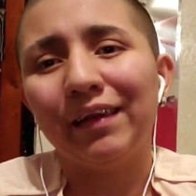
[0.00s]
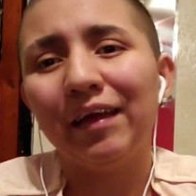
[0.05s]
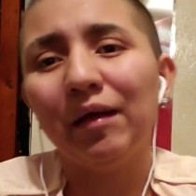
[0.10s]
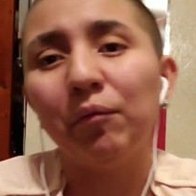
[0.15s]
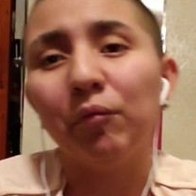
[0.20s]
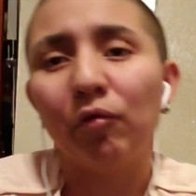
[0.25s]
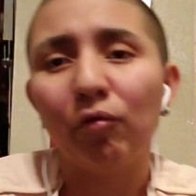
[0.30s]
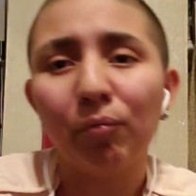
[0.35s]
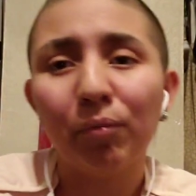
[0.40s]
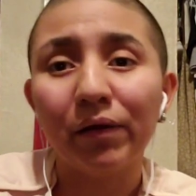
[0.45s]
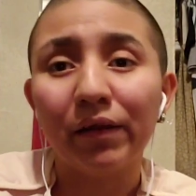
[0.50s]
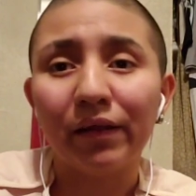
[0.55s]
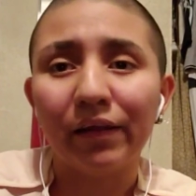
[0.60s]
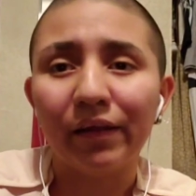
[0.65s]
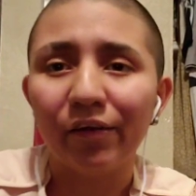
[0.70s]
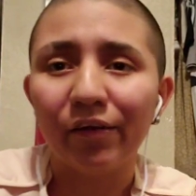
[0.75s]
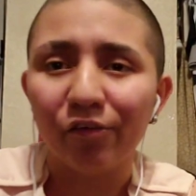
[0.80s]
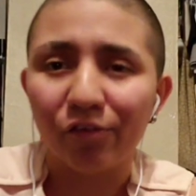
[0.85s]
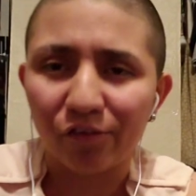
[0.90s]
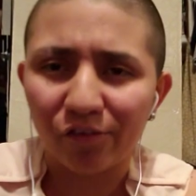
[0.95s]
damn, nobody
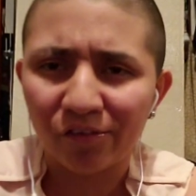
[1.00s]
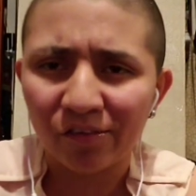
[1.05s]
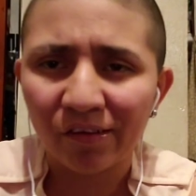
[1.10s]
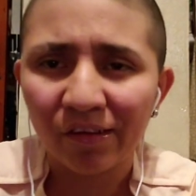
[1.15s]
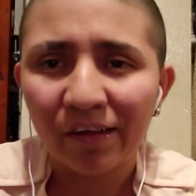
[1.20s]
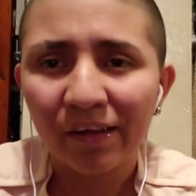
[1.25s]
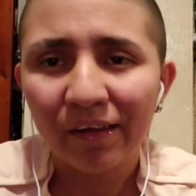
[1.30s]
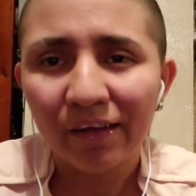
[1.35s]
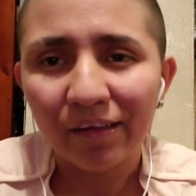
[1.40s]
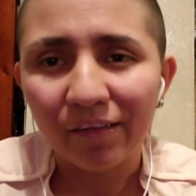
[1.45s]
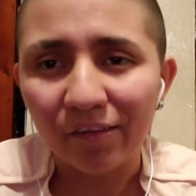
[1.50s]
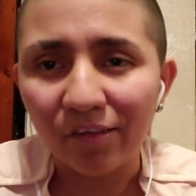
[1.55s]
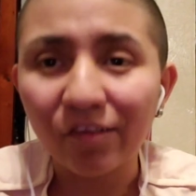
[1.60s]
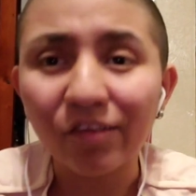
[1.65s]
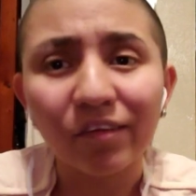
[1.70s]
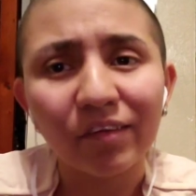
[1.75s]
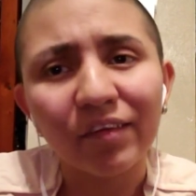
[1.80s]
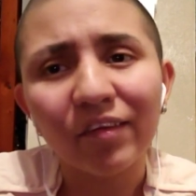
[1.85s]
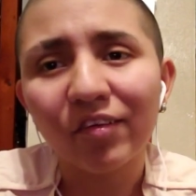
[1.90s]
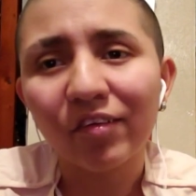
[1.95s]
cares,
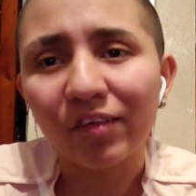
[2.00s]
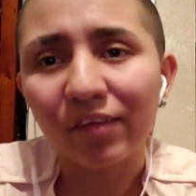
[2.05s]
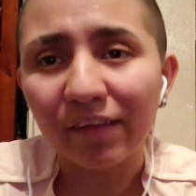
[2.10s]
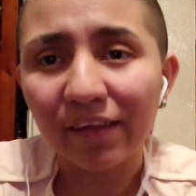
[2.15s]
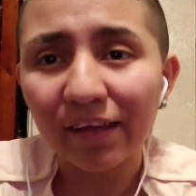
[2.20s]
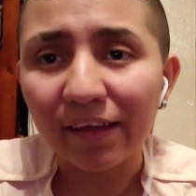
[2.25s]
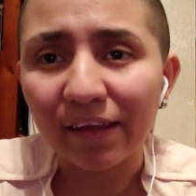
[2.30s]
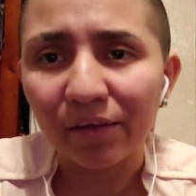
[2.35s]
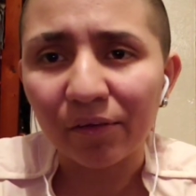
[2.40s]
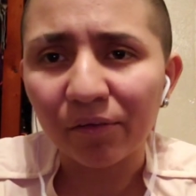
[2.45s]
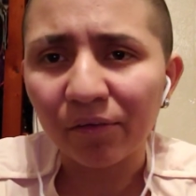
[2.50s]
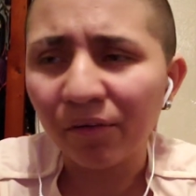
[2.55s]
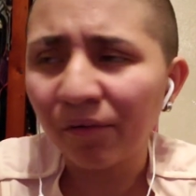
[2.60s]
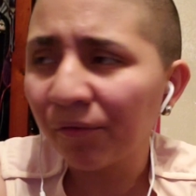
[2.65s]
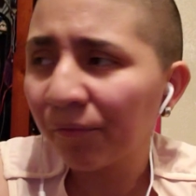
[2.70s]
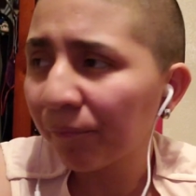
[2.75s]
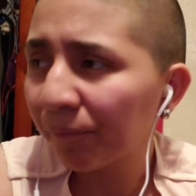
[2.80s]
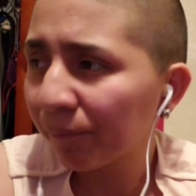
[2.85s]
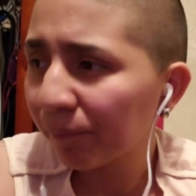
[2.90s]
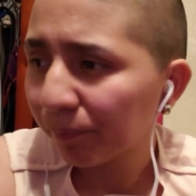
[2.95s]
this and that, you
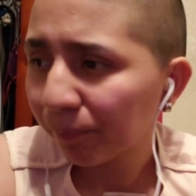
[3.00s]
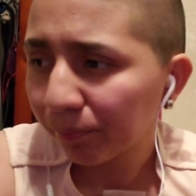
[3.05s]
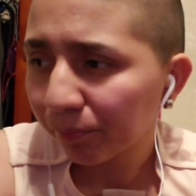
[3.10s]
know?